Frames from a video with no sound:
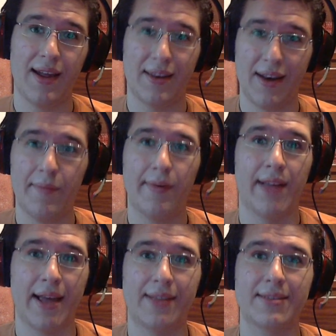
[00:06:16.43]
and really
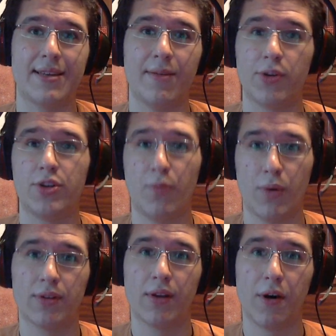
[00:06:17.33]
like to see what you
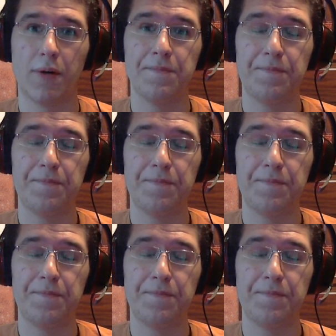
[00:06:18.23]
want to know.